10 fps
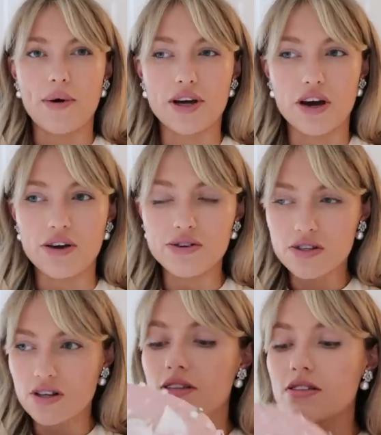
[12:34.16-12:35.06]
how it
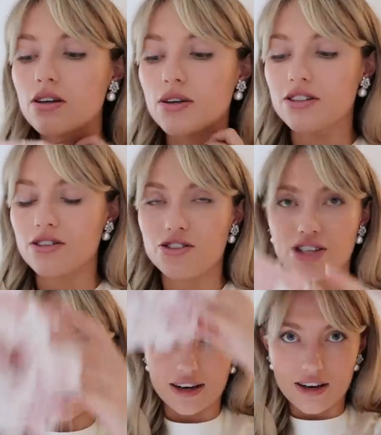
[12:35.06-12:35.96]
goes. It doesn't go under the
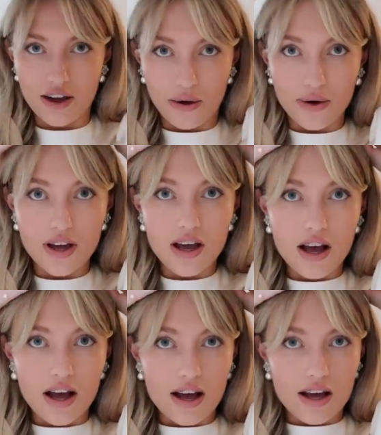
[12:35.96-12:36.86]
chin, no
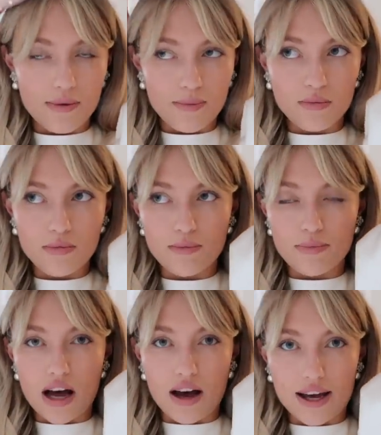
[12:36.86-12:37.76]
um,
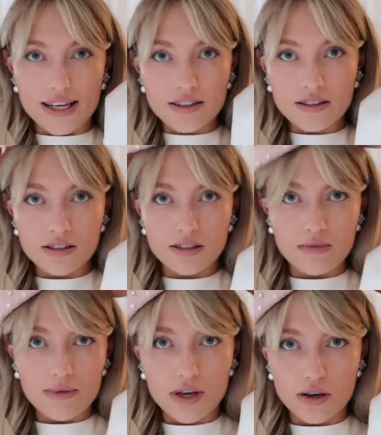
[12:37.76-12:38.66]
behind?
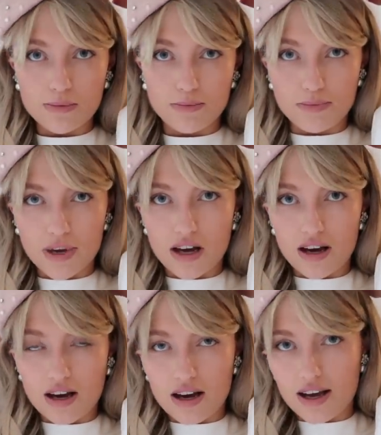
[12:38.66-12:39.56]
Maybe it goes
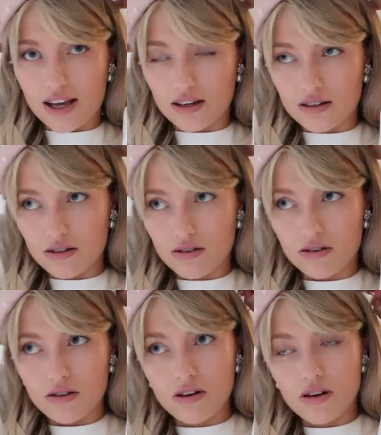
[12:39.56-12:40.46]
behind.
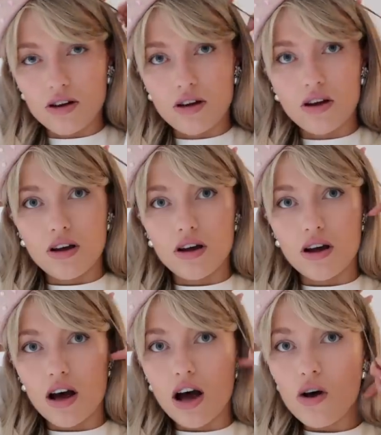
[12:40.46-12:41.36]

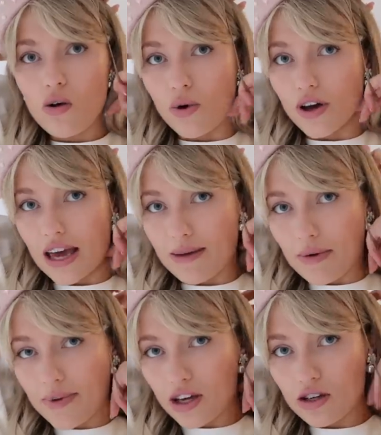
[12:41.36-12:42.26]
Oh, okay,
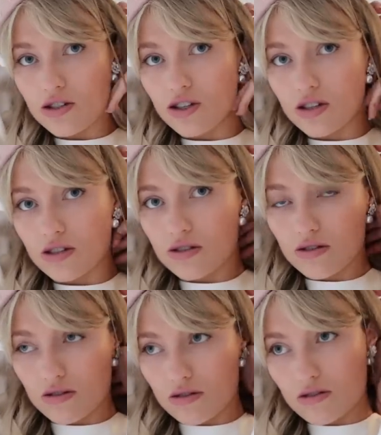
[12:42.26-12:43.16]
maybe I could just
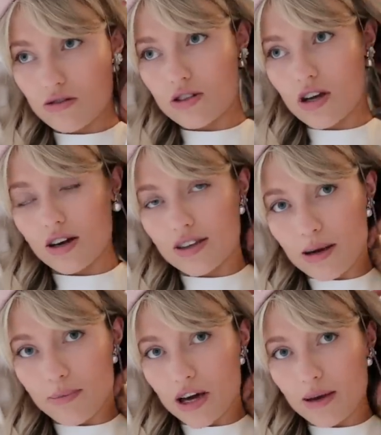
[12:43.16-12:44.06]
tuck
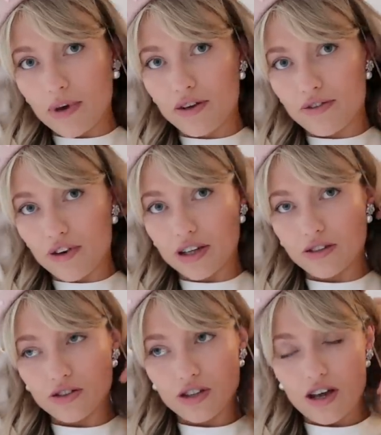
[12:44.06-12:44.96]
that behind my
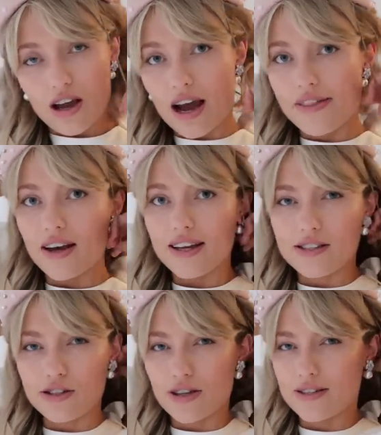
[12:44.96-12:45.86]
fringe. I think I
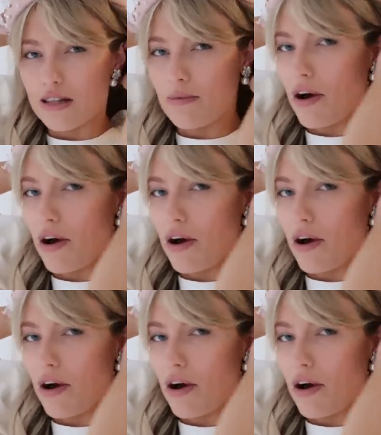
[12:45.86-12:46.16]
need to do this in the